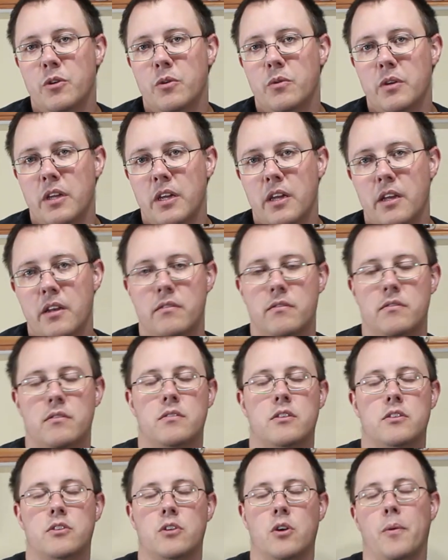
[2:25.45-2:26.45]
you need
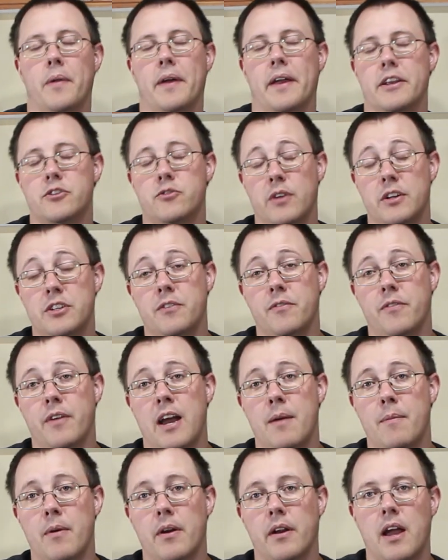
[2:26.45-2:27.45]
to sew like a stretchy
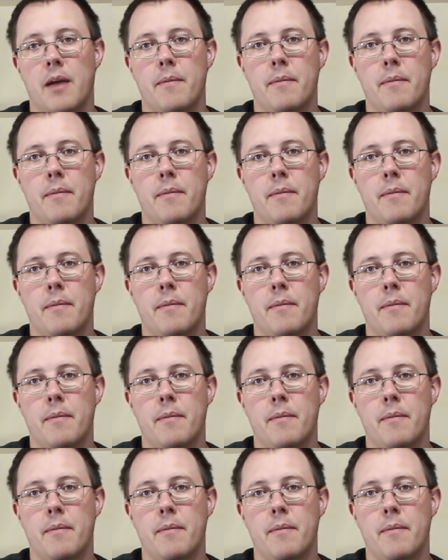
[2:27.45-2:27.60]
fabric.